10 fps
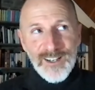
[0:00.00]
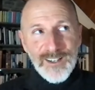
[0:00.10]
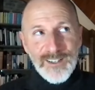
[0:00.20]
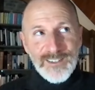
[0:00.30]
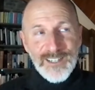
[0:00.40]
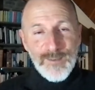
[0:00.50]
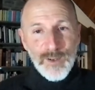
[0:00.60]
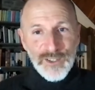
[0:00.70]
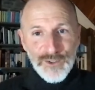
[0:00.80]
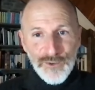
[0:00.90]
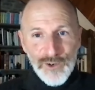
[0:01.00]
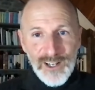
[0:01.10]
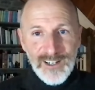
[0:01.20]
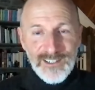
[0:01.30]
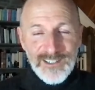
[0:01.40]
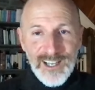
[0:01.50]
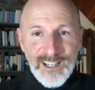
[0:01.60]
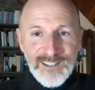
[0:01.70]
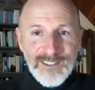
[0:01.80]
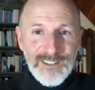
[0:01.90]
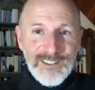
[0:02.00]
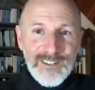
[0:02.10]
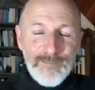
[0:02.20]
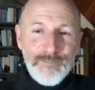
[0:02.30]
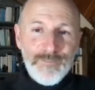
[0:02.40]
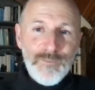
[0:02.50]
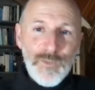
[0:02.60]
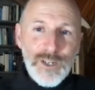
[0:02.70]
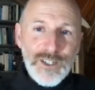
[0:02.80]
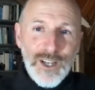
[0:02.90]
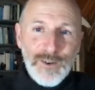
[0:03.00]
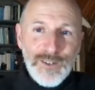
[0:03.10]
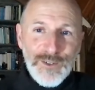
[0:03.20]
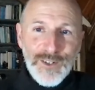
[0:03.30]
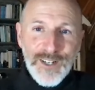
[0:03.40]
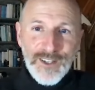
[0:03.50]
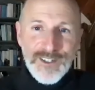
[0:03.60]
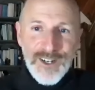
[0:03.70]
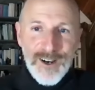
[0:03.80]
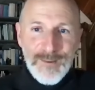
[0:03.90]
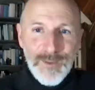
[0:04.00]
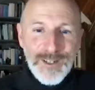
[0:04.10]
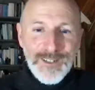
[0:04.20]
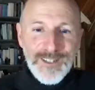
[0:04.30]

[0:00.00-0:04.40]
a deeper storyline to that that um, we could go into at another time. But